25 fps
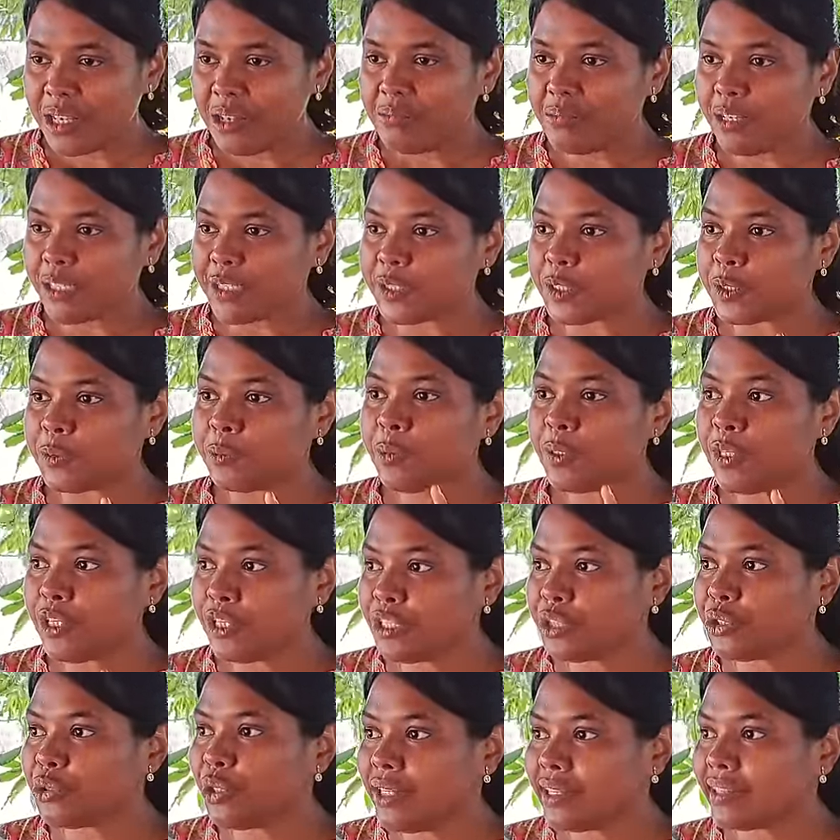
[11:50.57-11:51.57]
But
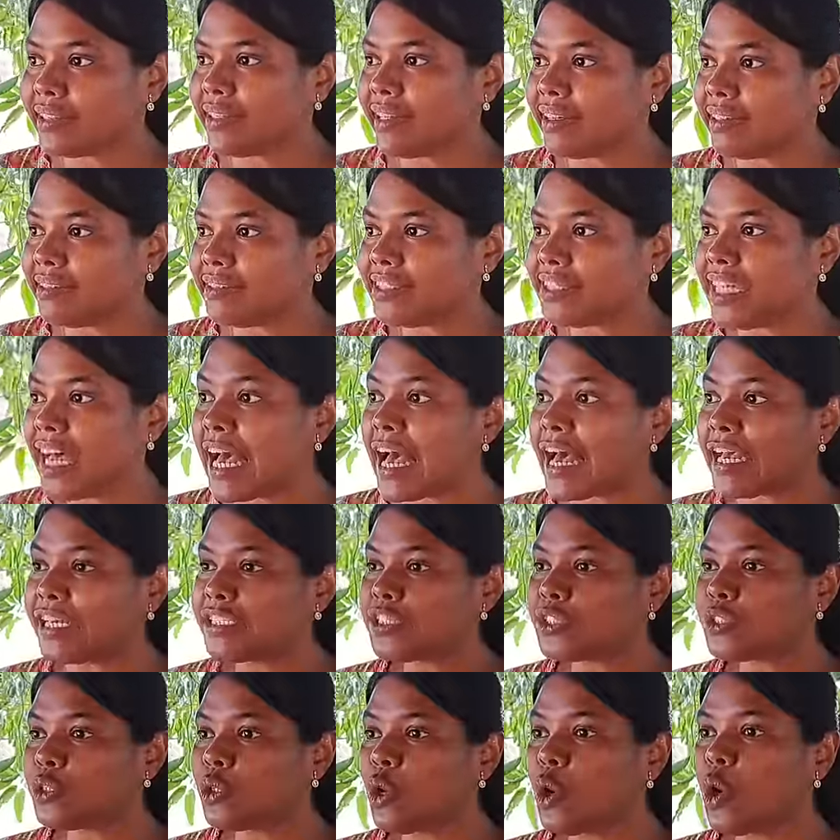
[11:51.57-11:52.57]
spiritual things
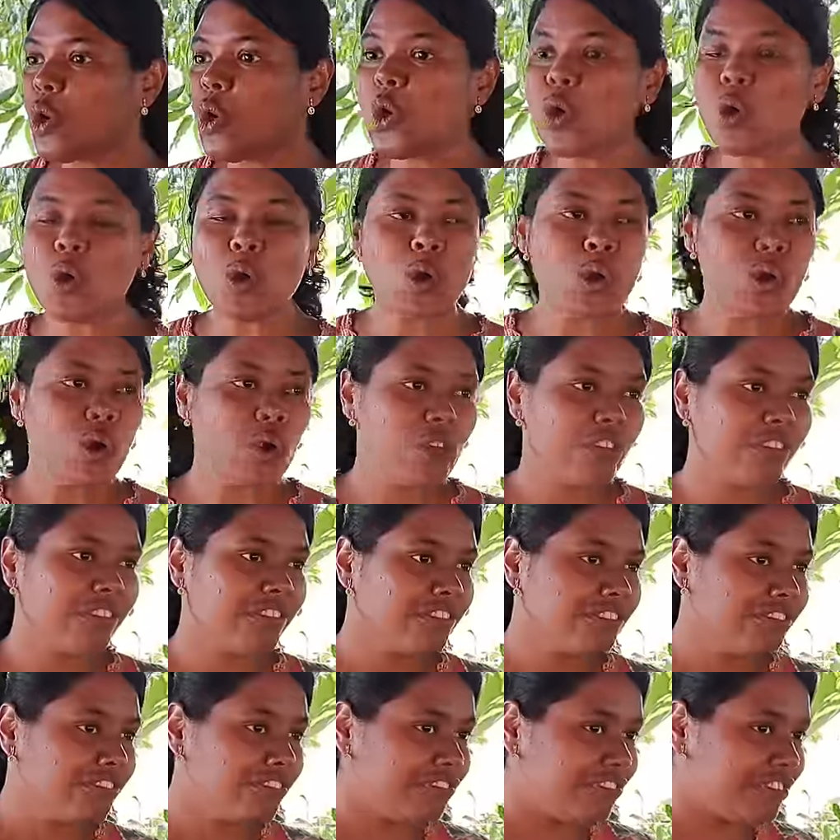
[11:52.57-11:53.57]
has no
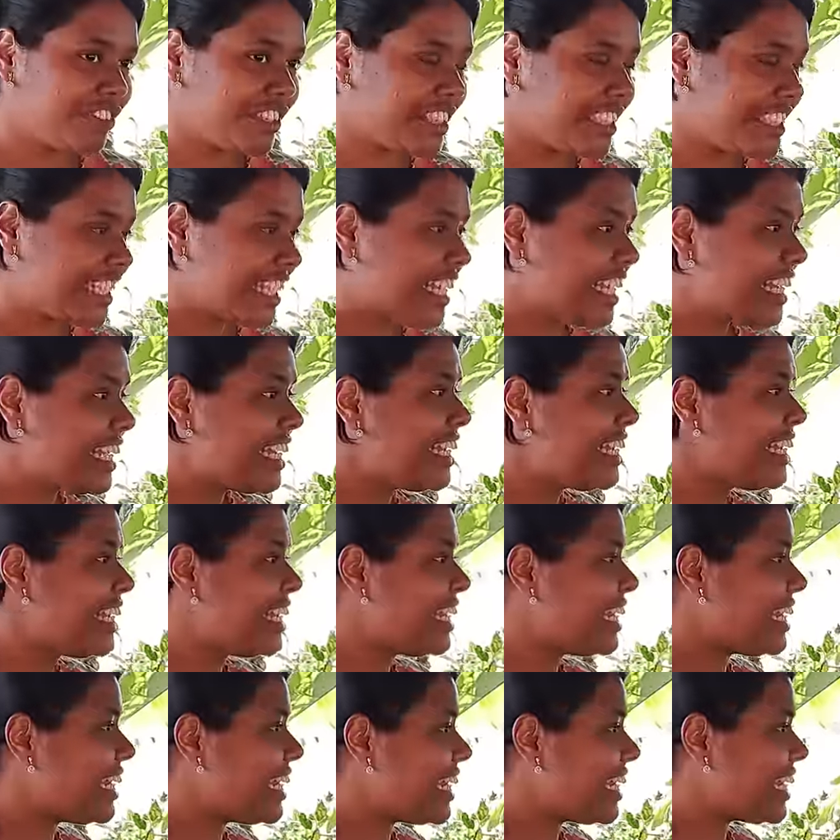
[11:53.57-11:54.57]

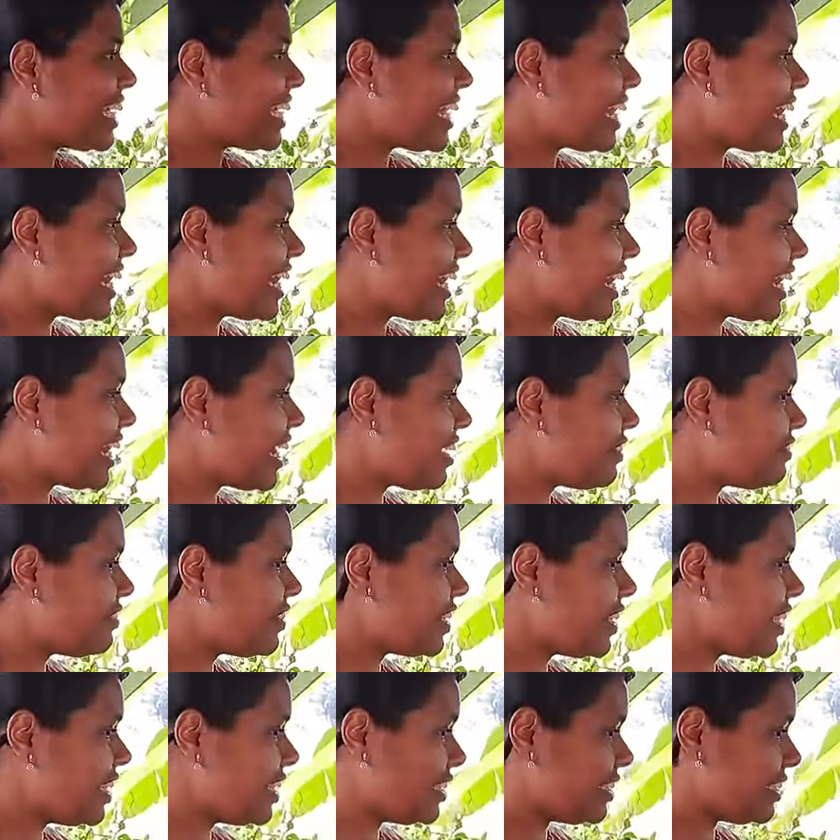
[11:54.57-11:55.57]
physical
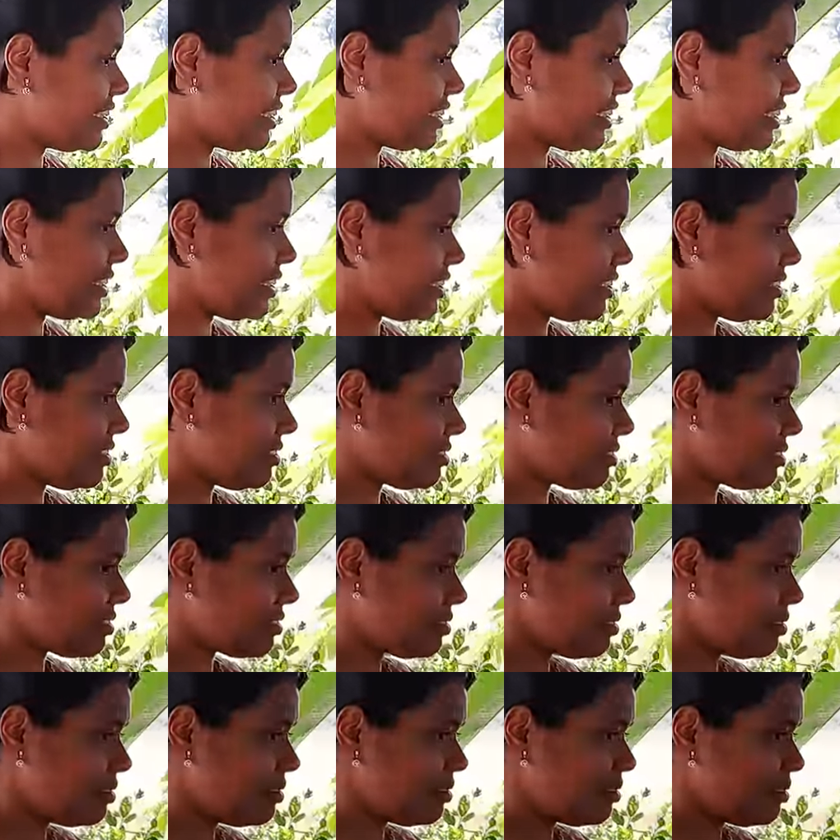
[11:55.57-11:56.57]
evidence.
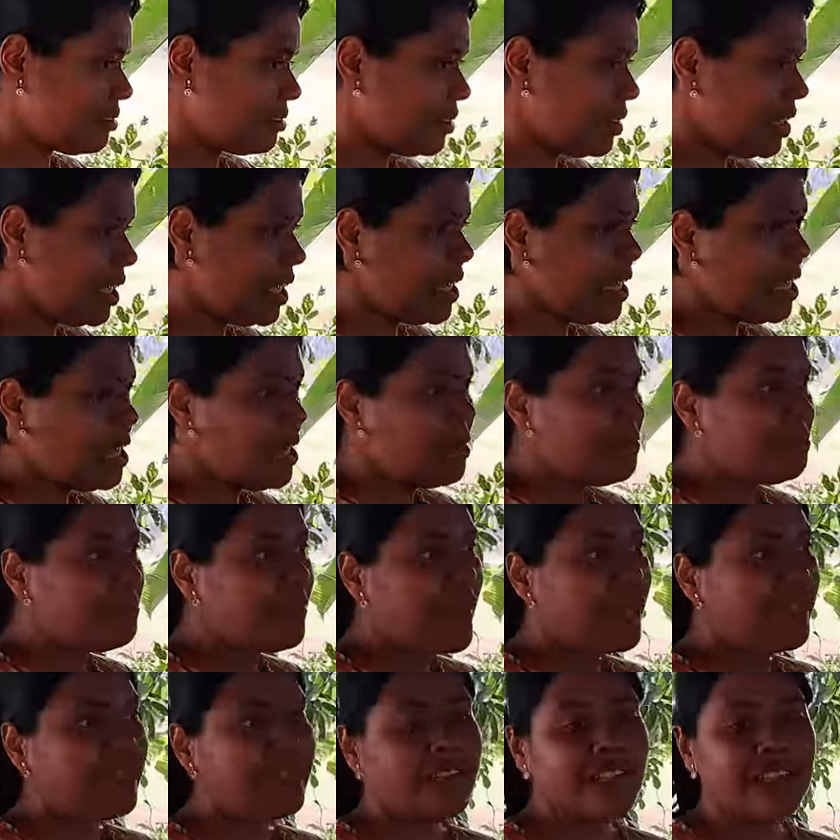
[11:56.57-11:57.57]

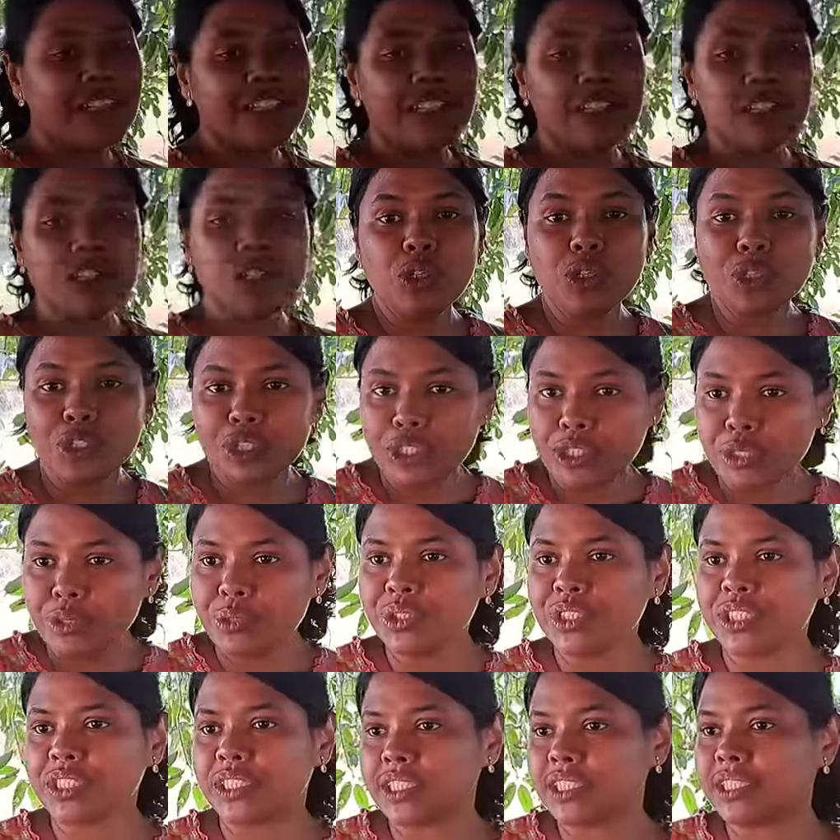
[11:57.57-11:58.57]
But the good
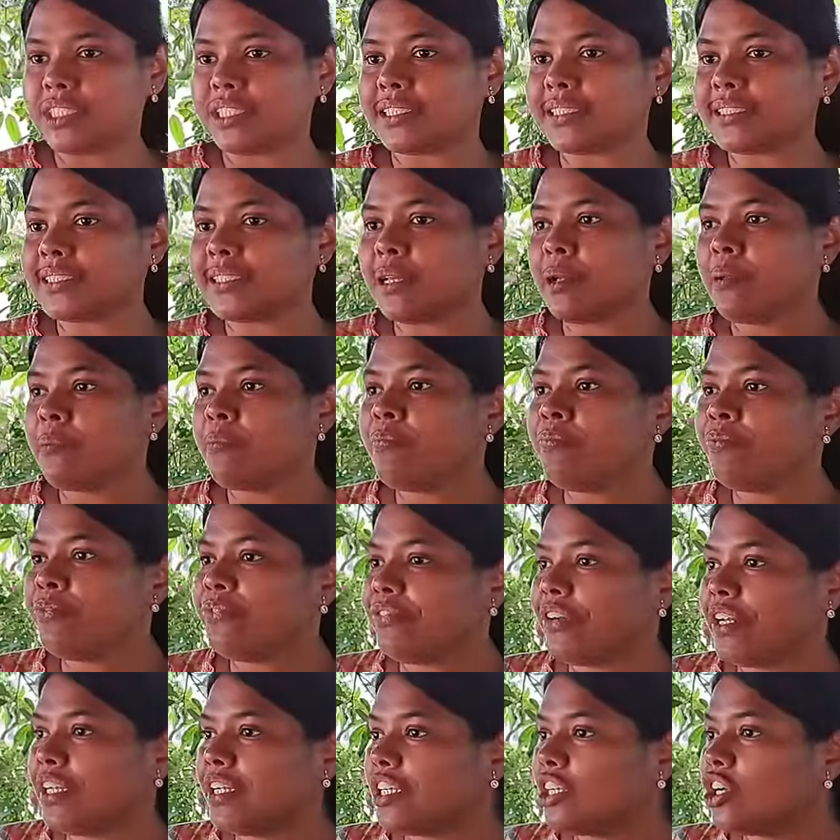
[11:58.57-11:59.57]
news is,
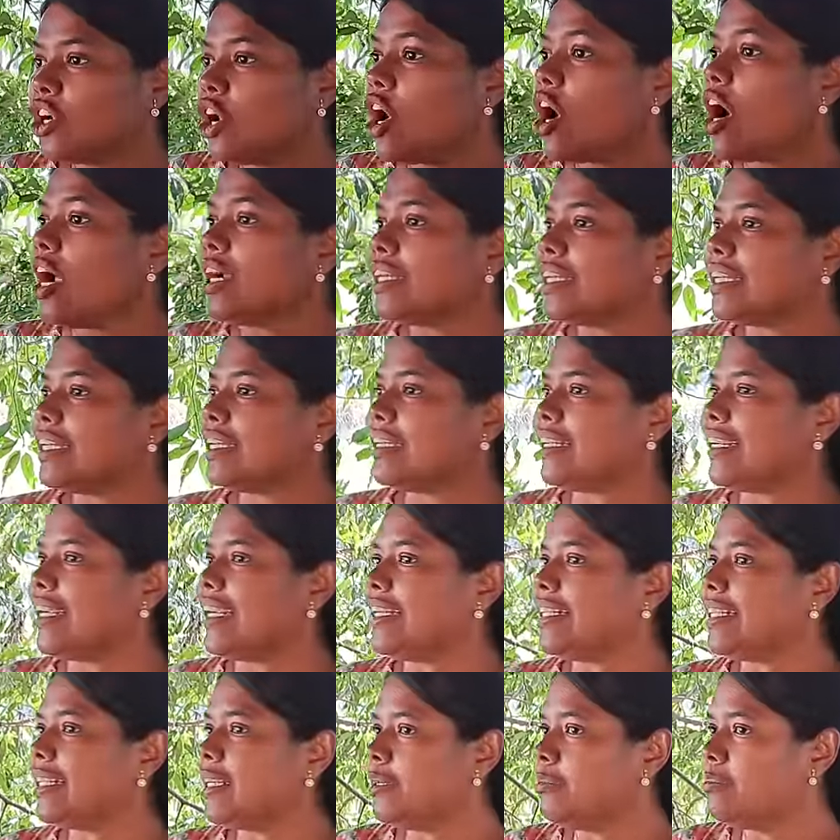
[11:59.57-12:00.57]
when God
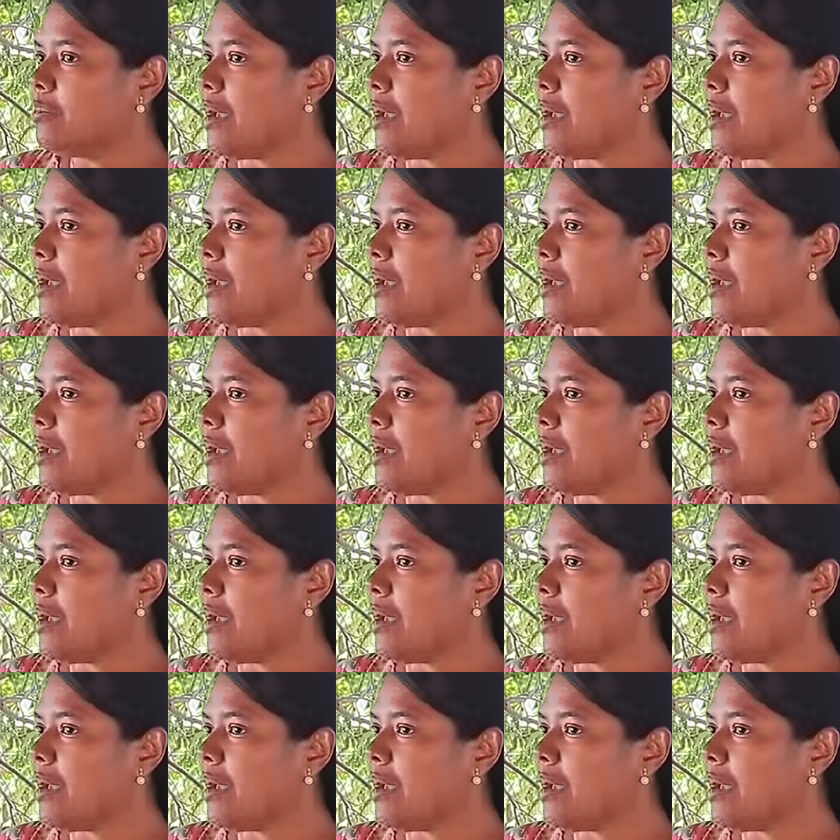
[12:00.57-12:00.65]
created